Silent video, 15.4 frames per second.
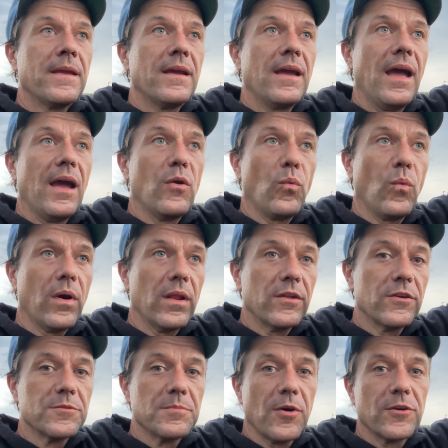and one of
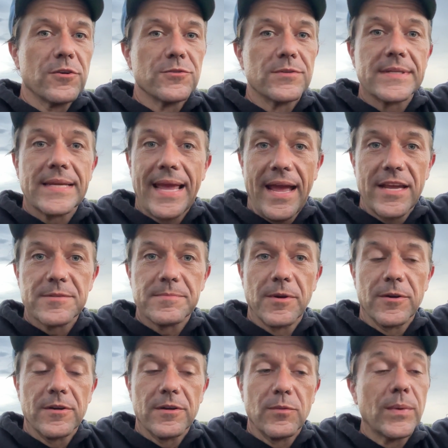those motors was a gas
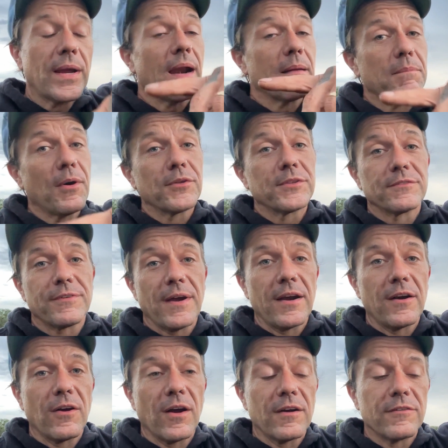motor. And we got them both to
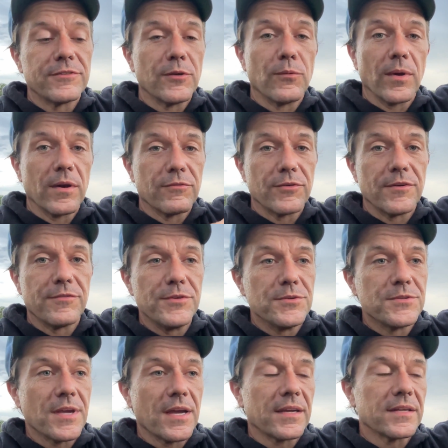fire off and run for a few
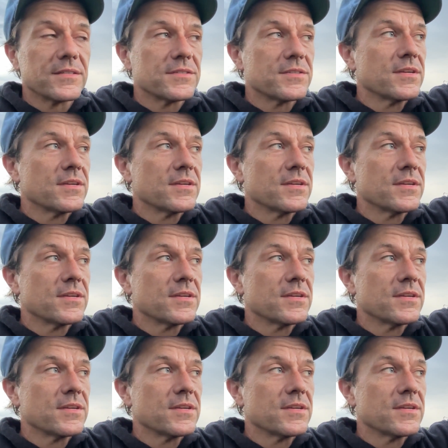seconds.